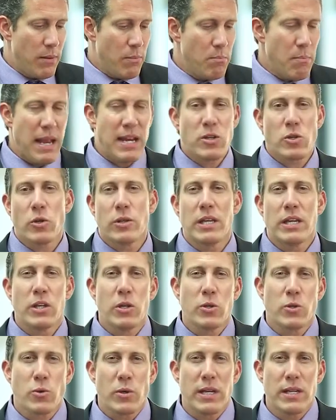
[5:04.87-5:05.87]
make sure that
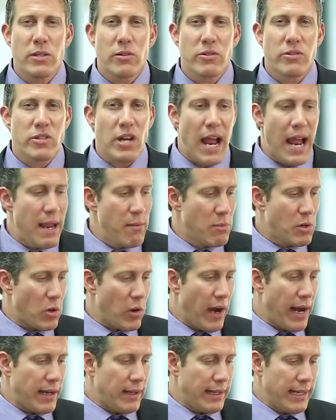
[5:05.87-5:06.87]
you're treating your time
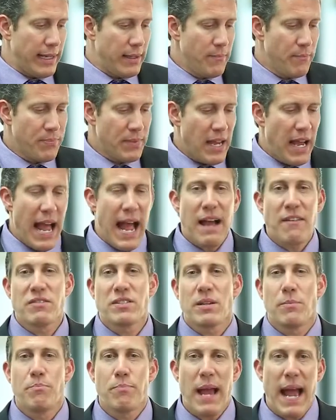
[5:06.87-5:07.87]
correctly, have
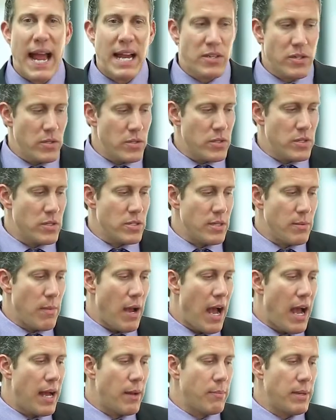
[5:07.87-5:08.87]
some passions and some
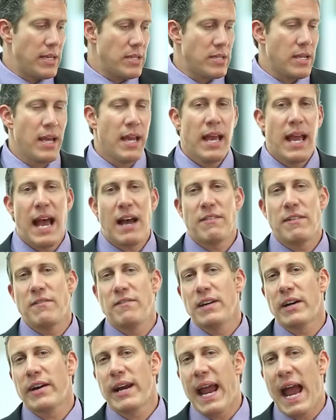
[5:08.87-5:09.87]
hobbies, have a
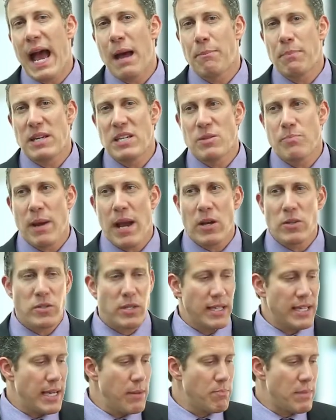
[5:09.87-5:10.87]
very happy spouse
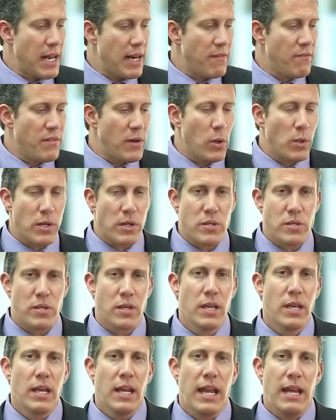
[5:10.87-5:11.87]
and keep that a focus,
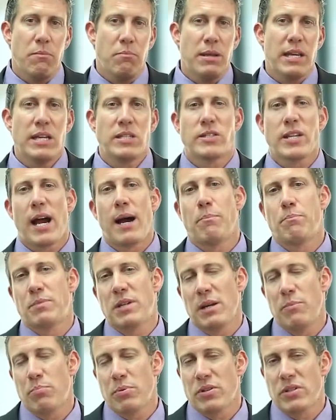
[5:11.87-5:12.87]
and be a top
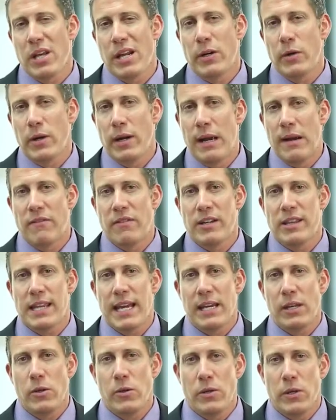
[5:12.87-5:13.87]
10%er at
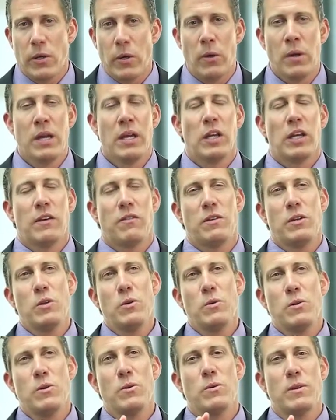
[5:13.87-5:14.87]
everything you do. If
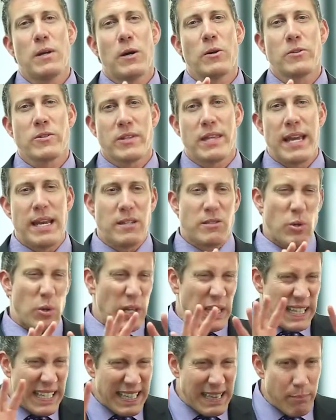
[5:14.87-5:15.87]
you do those things, or
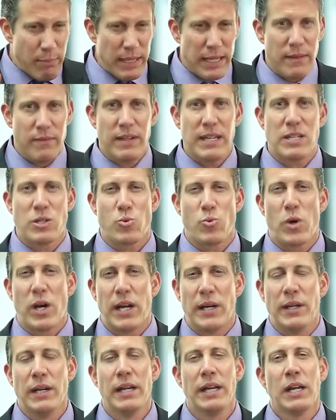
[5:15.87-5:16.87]
a little bit of each
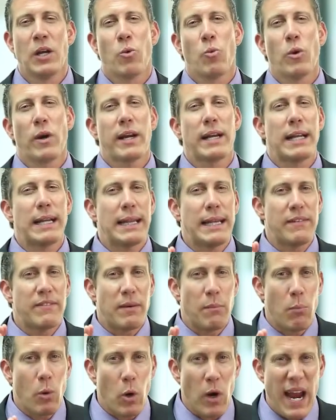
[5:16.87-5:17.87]
one, we're going to live
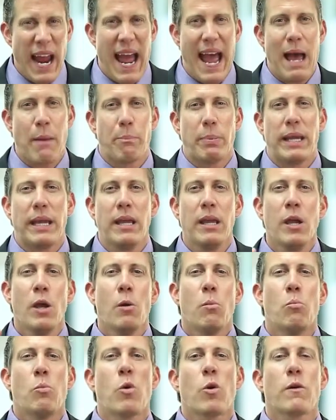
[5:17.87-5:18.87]
a more happy,
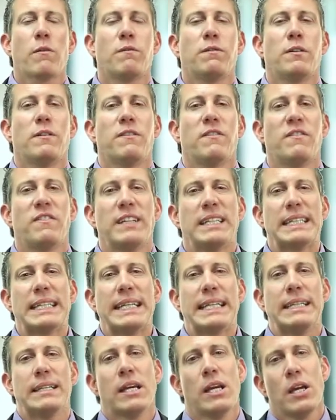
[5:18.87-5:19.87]
more
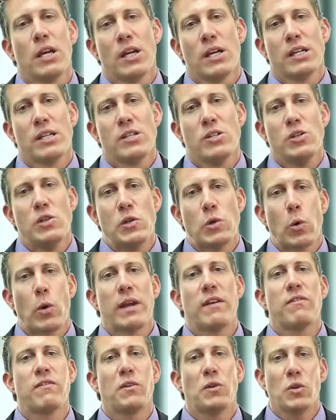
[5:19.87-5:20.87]
fulfilling,
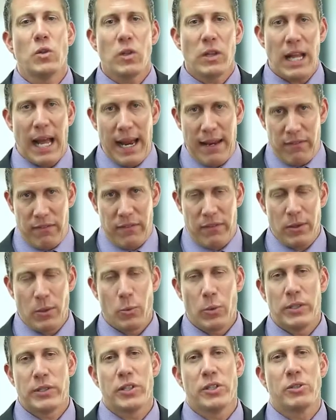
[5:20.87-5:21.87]
joyful life,
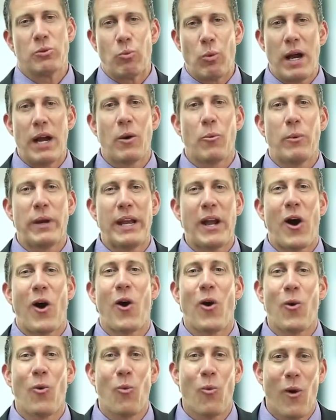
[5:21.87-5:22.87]
which is what we
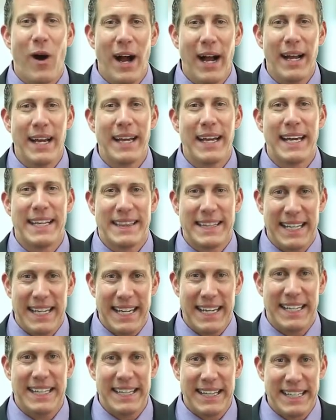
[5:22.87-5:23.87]
all want at
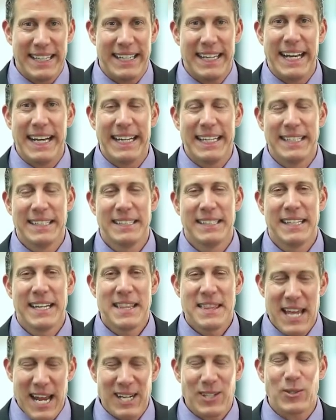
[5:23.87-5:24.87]
the end of the day.
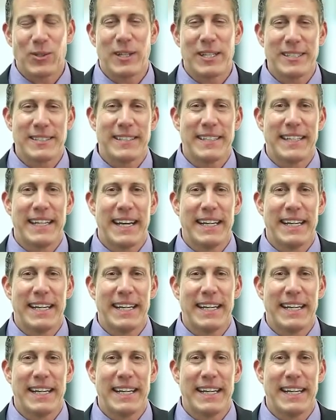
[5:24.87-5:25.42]
Thanks for listening,